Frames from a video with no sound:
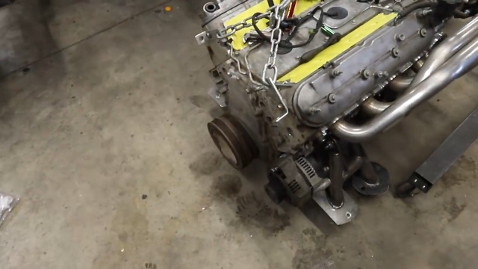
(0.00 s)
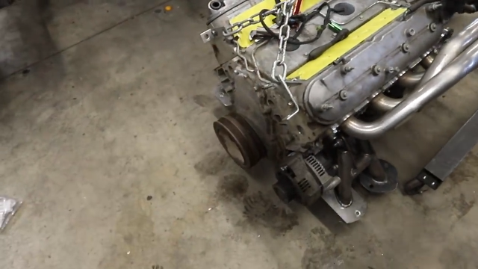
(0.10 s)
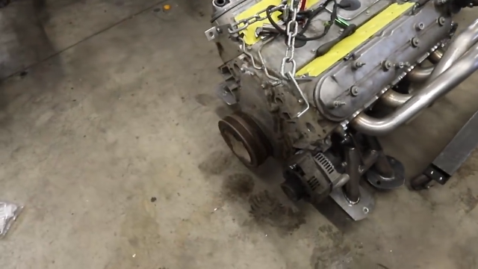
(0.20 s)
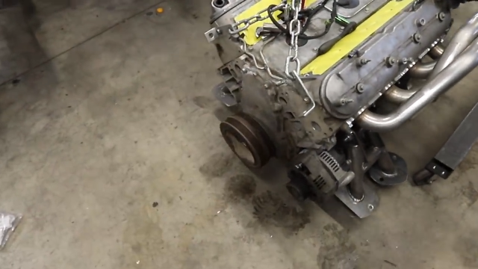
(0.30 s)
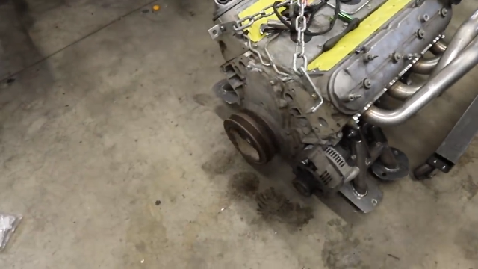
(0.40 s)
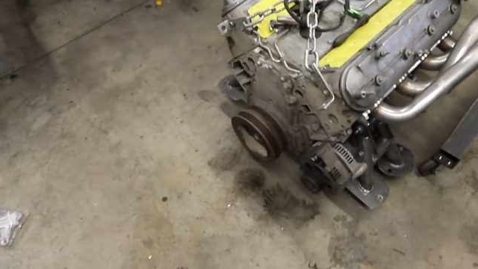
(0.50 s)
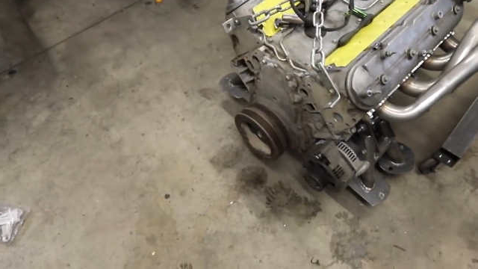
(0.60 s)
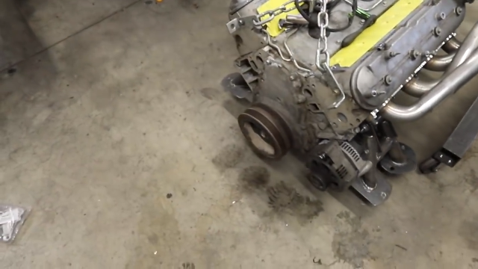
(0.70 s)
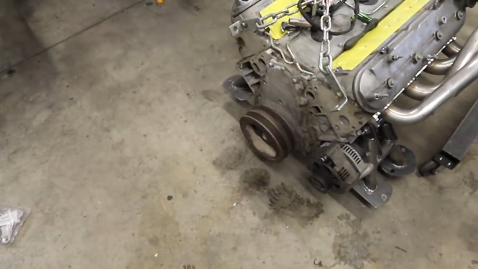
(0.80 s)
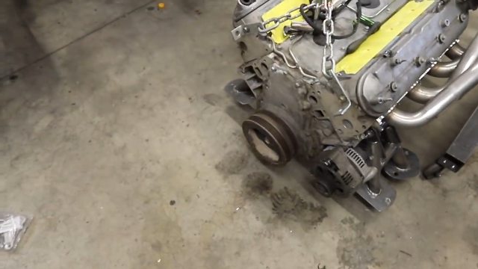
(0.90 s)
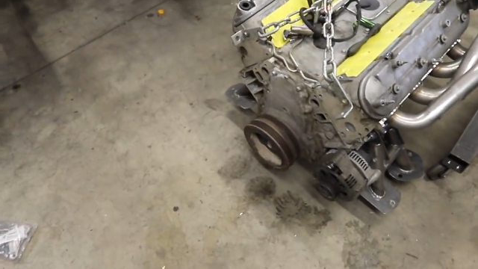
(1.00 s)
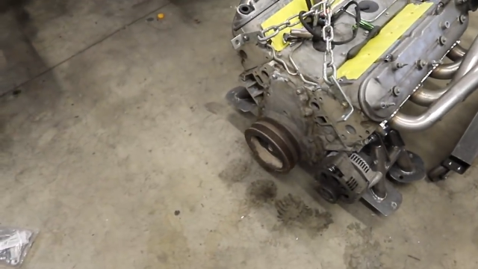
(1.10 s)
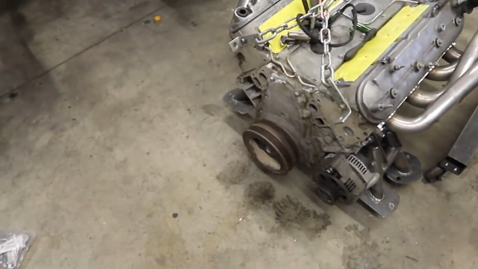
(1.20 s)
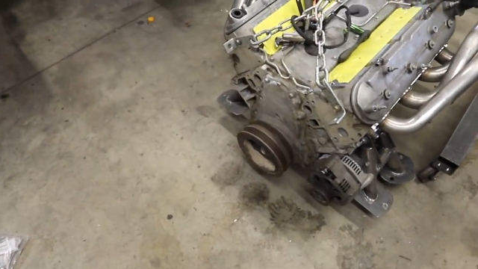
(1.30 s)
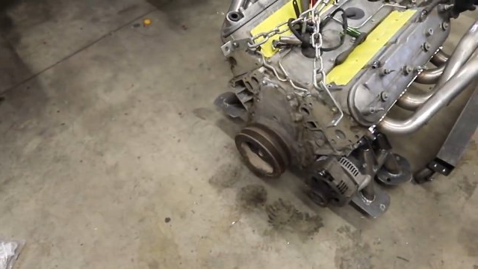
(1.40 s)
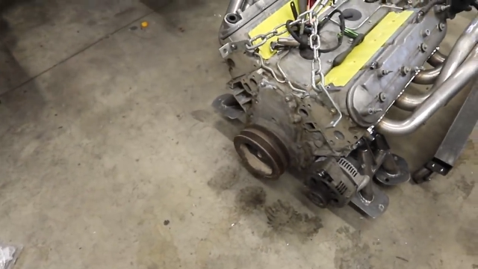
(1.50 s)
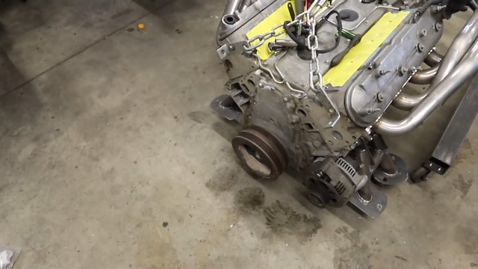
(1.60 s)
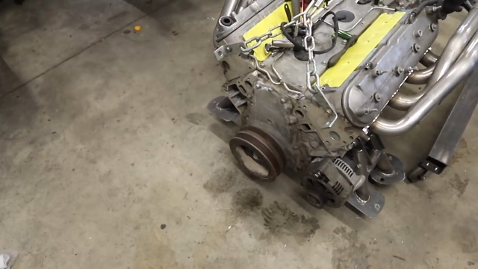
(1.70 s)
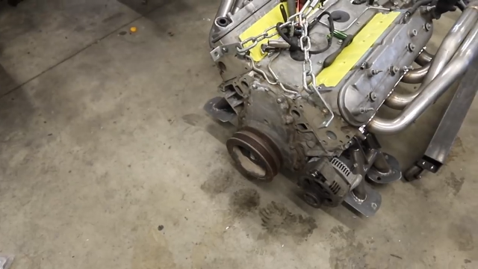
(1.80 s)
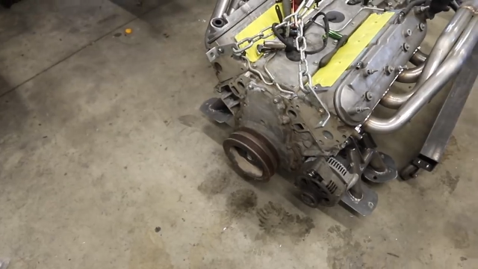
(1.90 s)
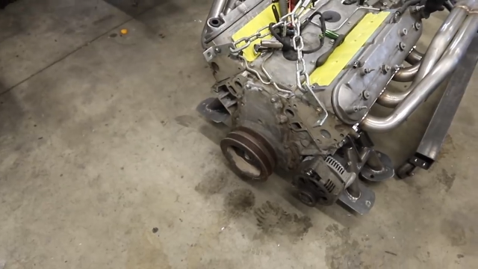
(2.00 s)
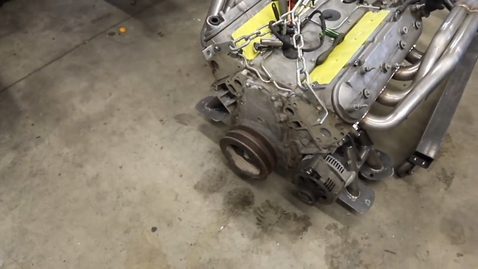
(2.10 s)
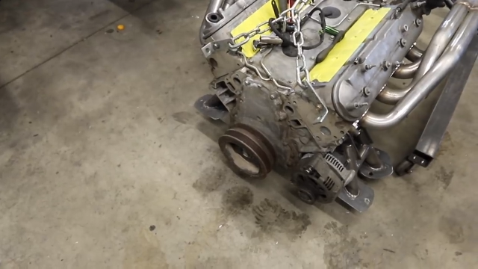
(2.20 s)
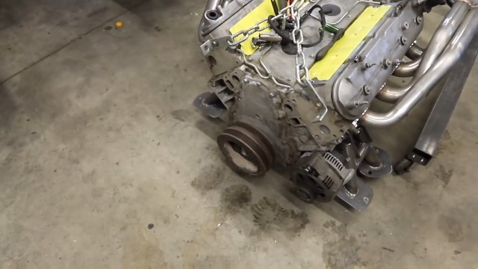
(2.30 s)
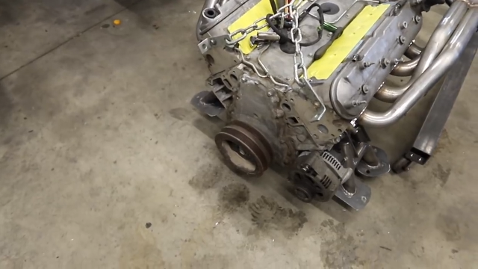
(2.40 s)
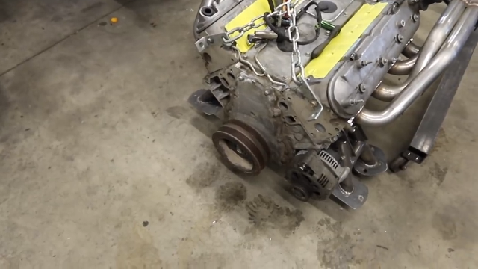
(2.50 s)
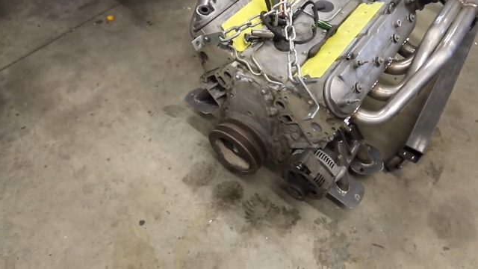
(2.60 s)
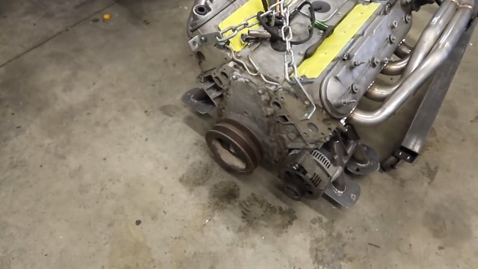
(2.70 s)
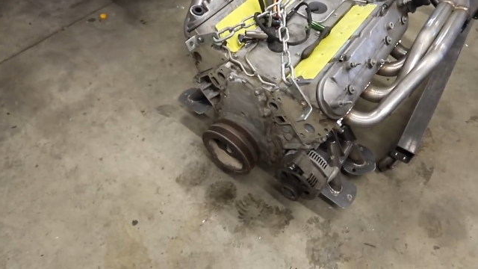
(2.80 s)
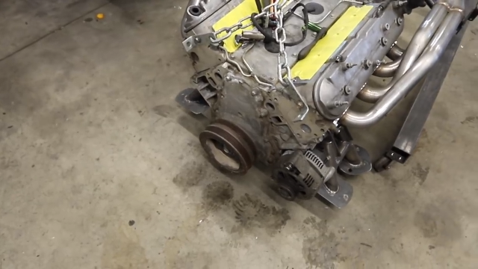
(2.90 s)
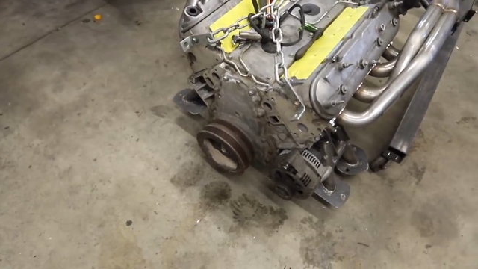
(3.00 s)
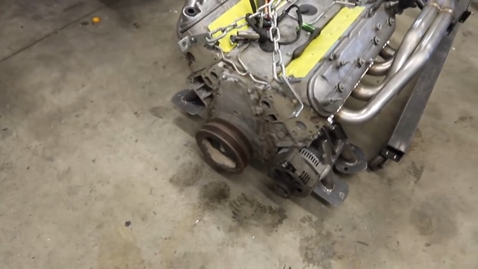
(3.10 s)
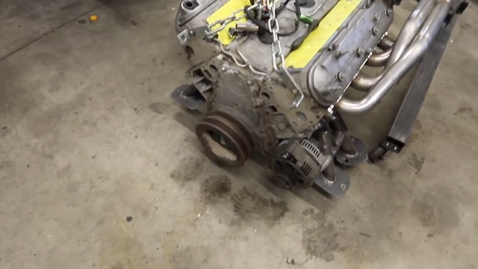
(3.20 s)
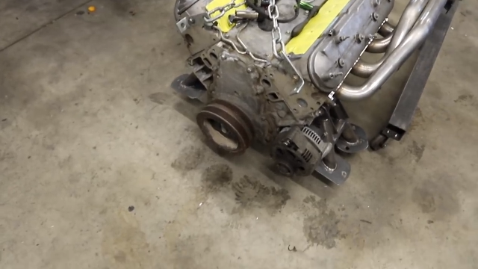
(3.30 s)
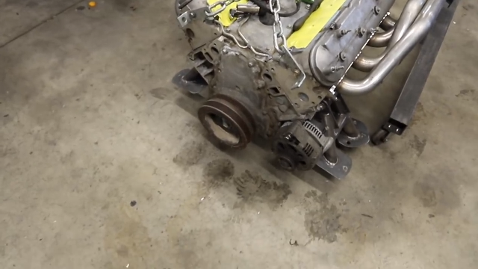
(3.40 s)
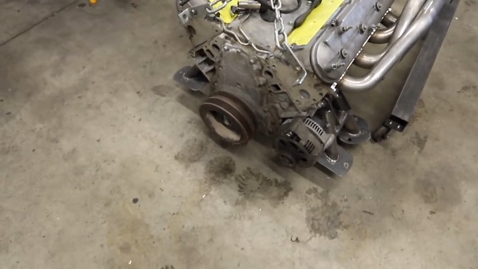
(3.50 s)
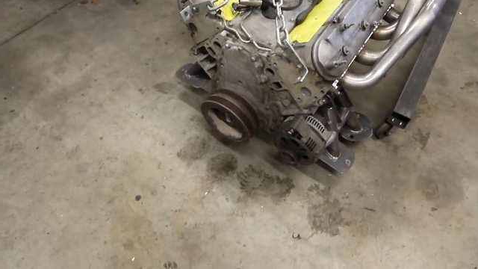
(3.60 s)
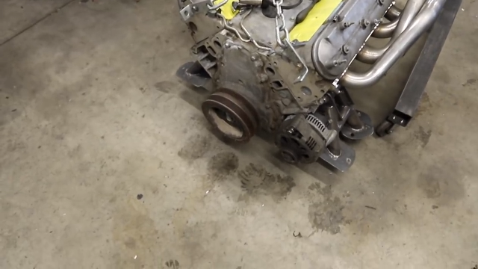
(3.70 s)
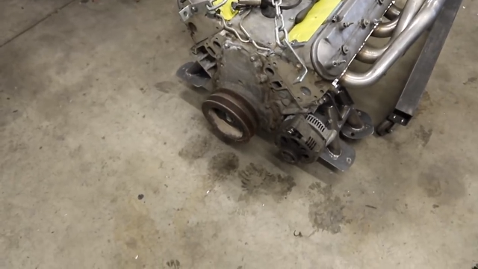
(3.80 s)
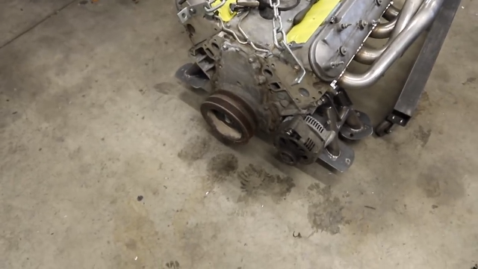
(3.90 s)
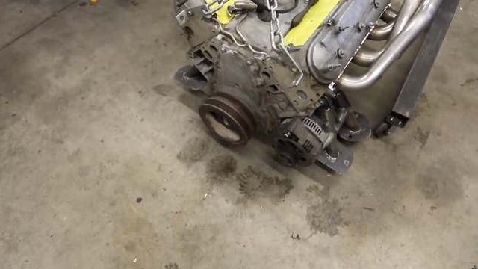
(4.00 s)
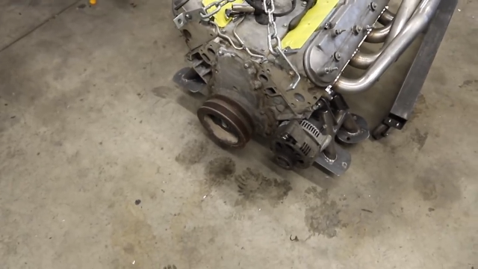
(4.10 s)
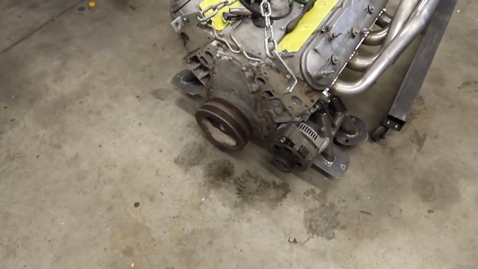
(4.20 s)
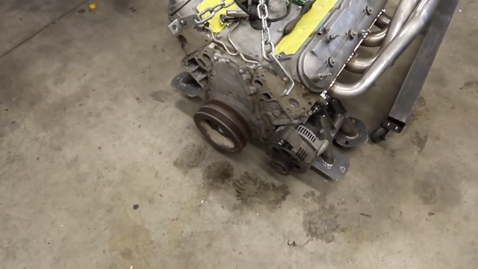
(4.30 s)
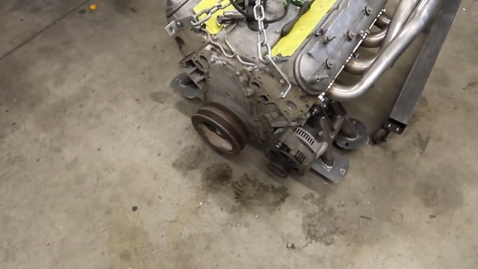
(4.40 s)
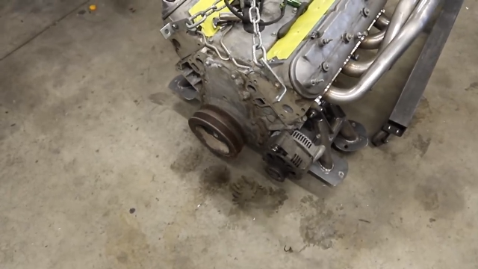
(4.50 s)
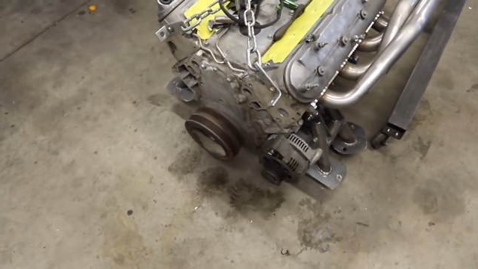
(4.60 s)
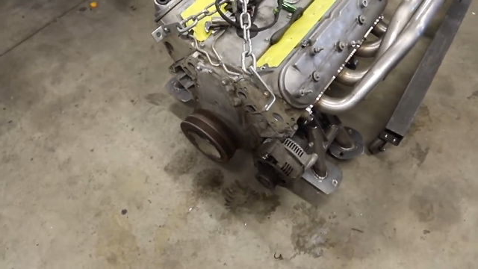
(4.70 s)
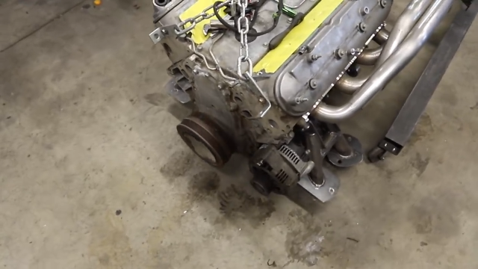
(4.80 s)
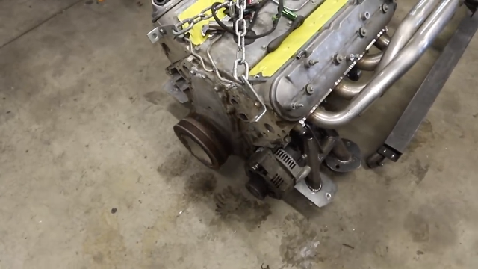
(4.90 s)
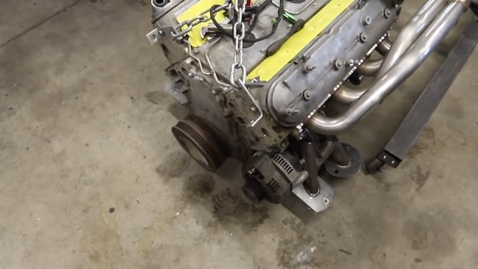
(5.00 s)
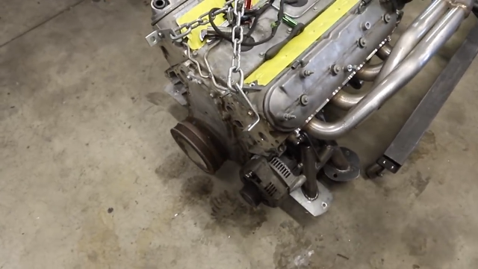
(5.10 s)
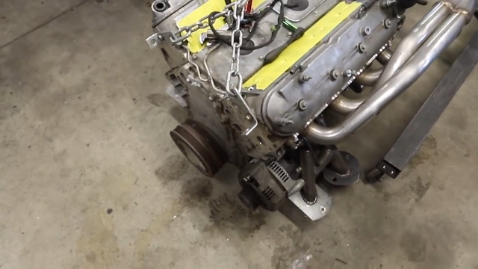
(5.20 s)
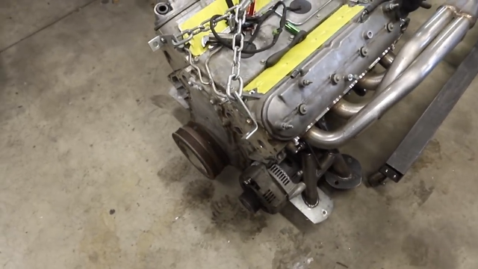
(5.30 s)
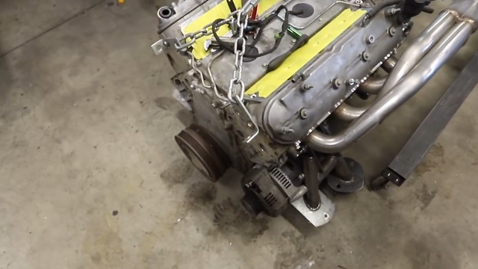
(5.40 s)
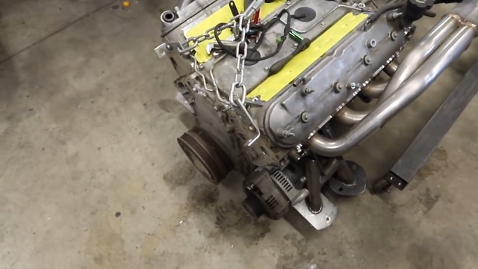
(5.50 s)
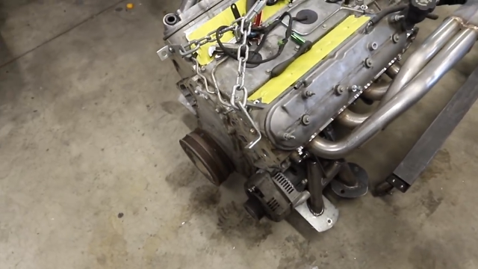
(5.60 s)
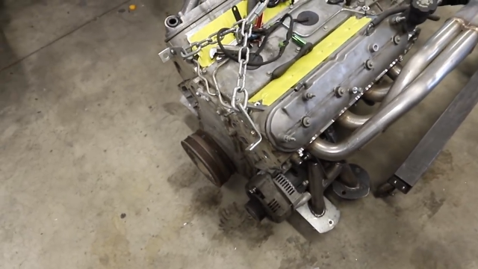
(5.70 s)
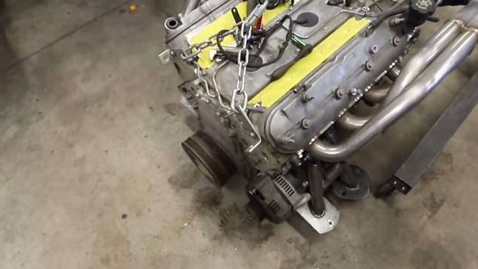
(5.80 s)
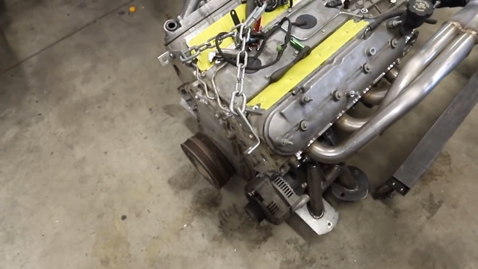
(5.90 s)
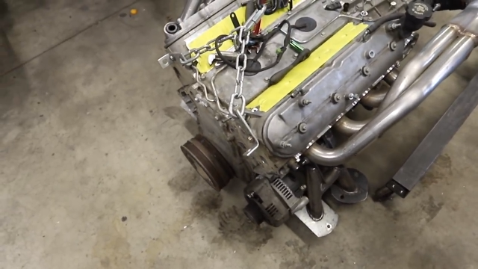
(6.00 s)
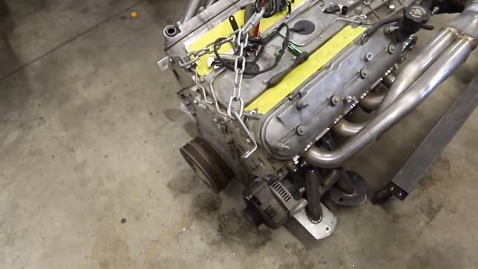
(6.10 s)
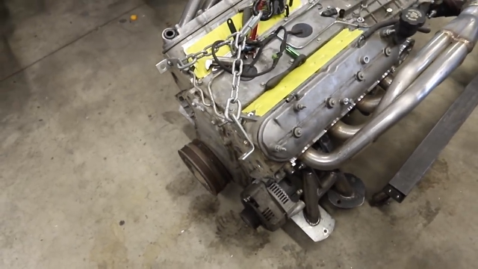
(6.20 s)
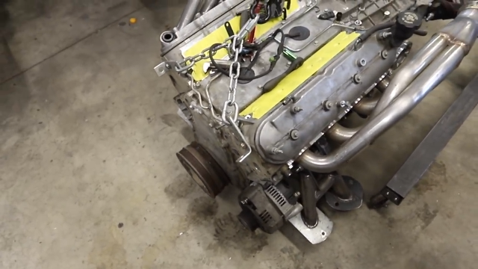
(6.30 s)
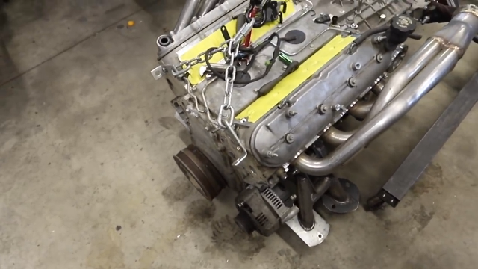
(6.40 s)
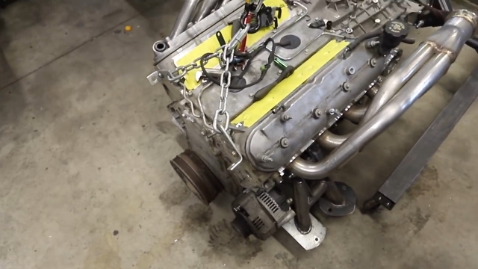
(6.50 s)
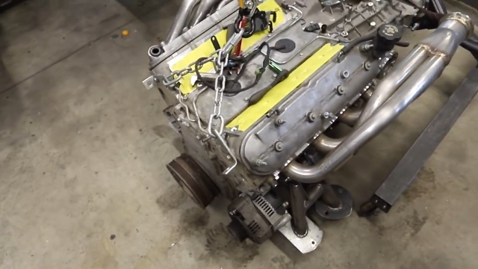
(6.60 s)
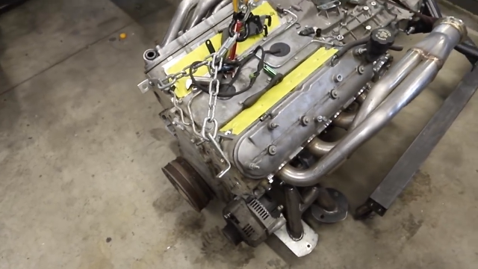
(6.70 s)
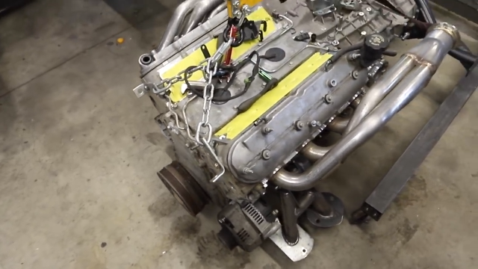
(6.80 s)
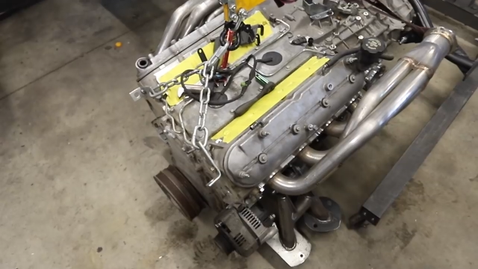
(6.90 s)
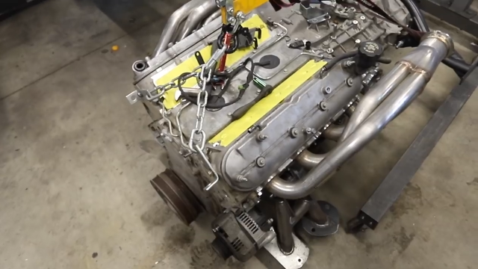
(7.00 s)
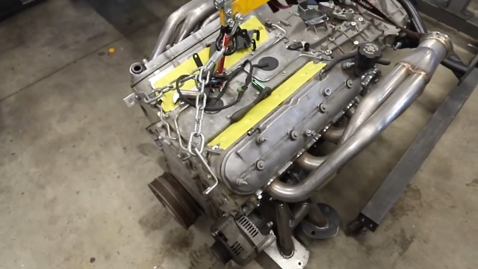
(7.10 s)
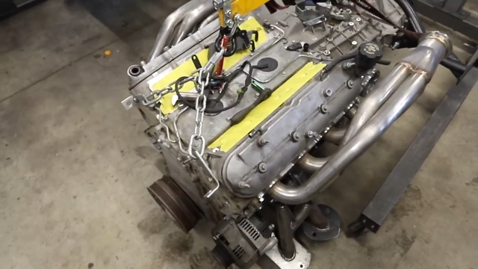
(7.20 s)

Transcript: Nobody's mouth can be seen.